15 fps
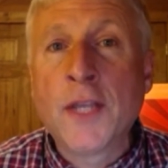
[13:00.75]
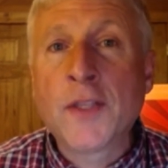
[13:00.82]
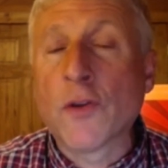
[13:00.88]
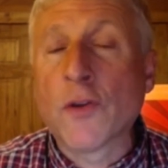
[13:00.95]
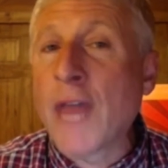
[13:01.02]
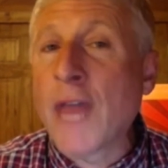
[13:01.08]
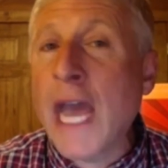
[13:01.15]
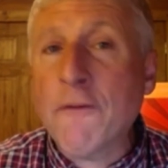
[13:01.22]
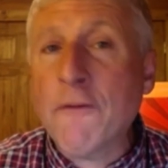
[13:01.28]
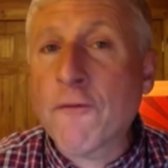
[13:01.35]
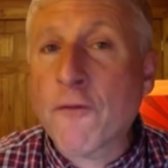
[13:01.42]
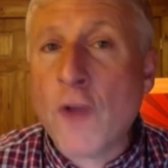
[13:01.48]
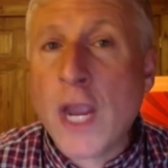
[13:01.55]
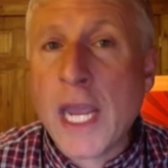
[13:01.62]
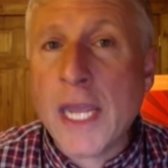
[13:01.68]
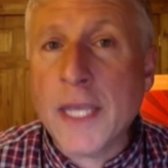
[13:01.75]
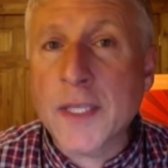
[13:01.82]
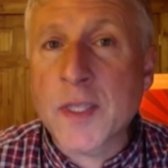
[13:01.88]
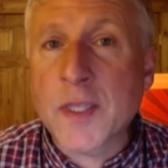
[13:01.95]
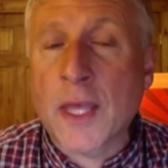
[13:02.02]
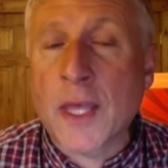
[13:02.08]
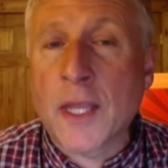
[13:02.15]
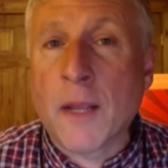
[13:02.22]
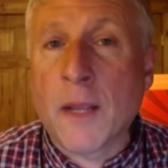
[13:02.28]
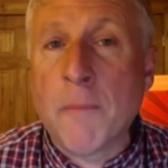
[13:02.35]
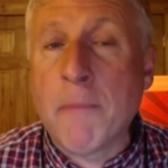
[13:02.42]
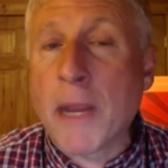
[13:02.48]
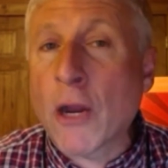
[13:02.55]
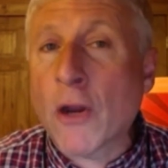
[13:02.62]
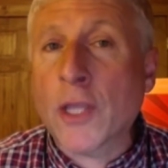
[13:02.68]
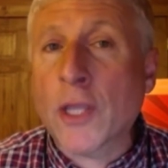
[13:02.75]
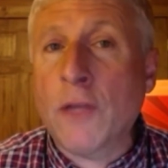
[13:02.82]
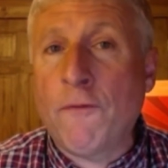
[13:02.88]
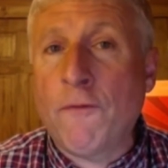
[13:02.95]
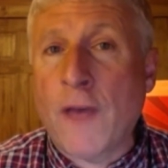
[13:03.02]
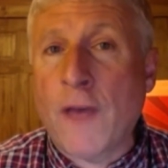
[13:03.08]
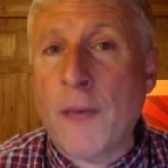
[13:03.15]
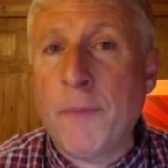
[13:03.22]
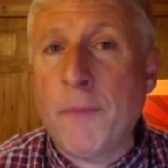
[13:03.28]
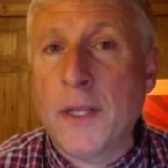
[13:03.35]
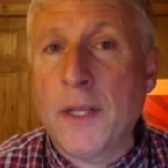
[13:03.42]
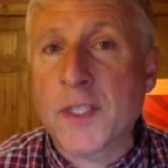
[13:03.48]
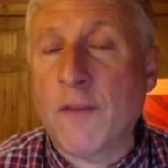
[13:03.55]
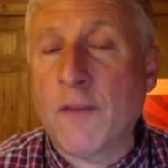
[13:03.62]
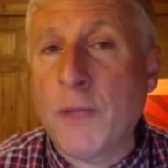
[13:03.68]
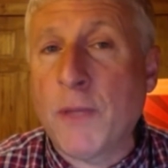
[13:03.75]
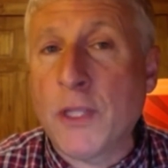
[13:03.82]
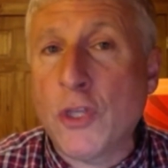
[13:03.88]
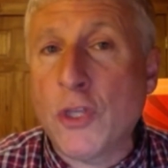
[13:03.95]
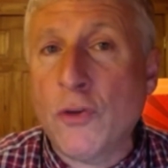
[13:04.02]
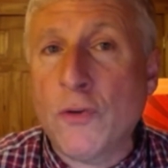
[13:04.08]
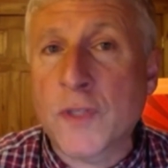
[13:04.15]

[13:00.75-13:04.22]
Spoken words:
So that phrase that American feminists have been